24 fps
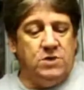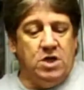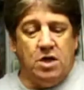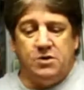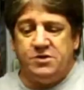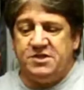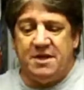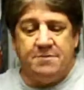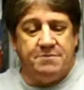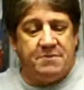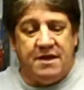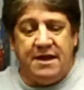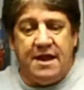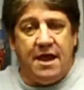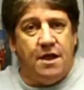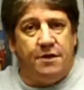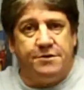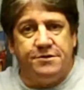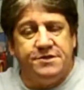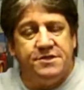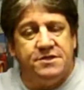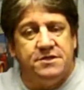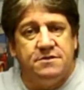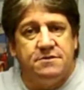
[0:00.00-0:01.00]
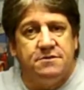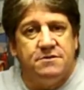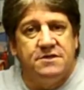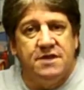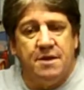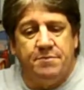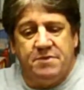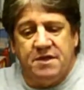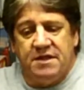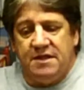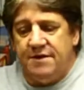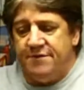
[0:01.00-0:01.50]
something else,
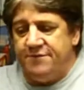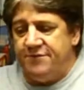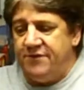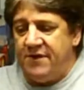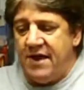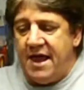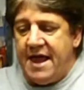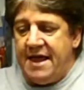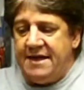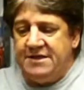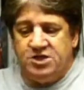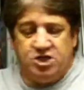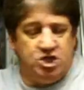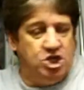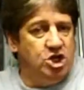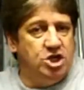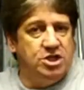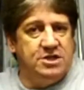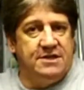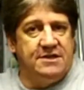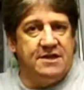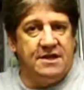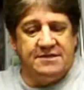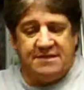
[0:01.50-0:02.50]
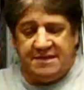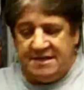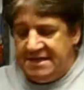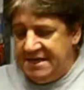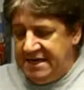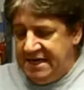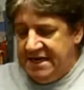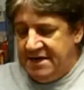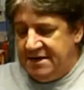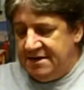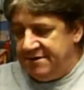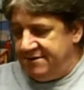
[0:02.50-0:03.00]
something that flies good, that doesn't
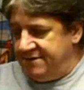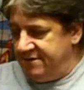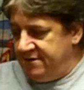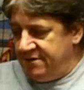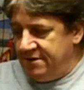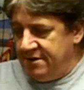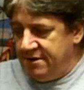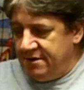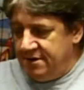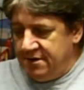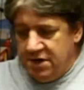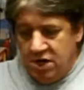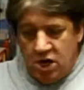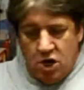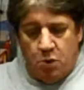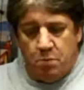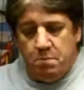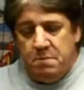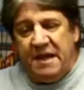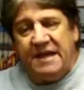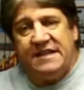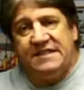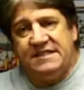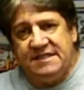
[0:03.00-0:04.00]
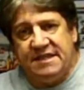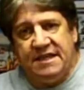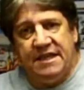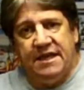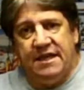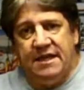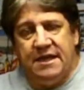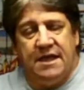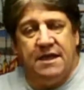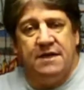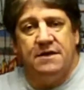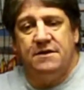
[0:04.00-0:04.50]
need
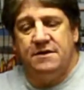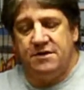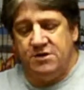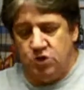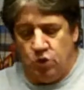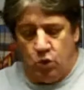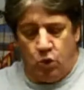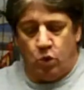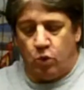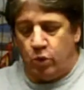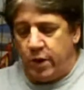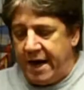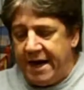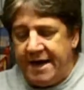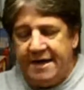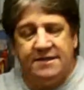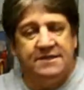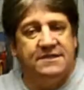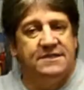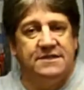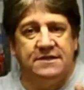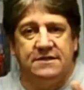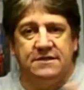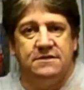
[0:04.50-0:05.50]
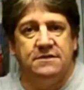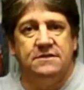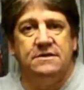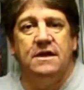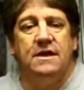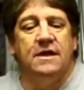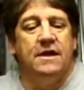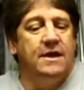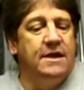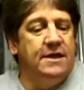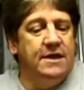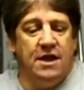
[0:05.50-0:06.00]
mixing and dual rates, and
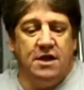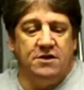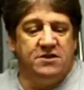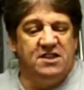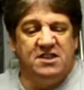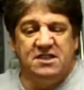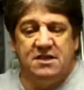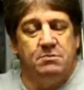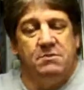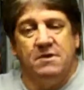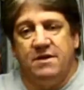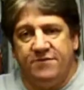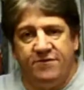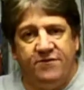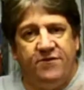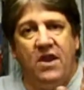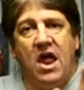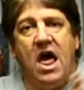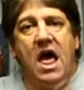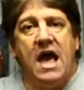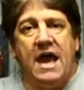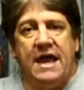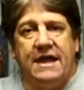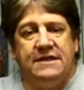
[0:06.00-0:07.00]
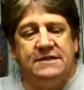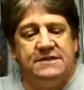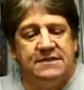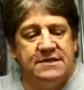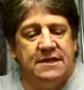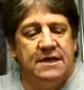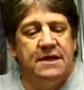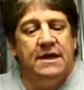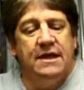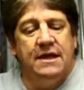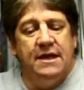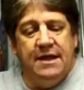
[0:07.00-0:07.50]
just something that
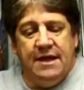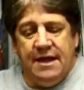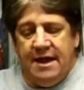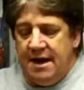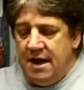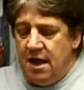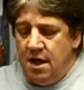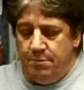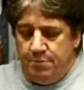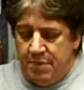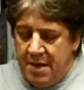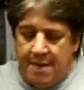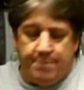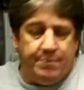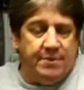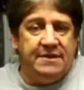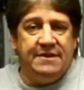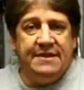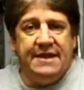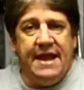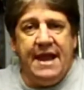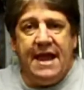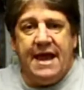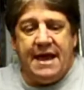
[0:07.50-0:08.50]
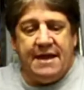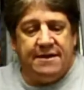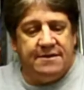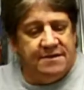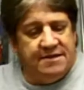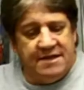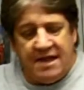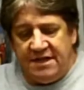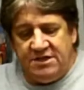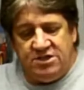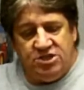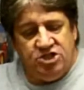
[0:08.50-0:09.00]
flies. And I'll pop it in that
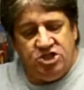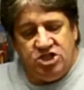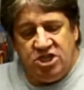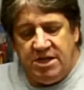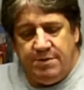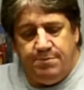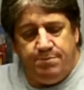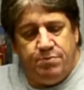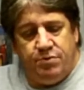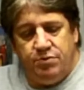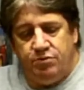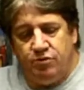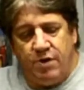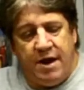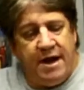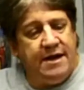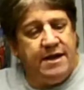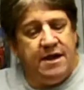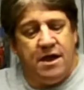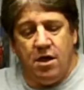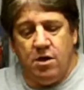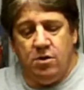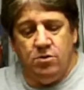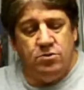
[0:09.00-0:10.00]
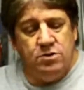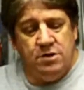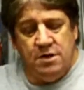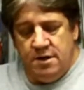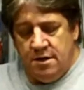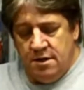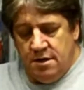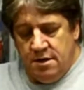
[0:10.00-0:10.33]
nice cheap radio,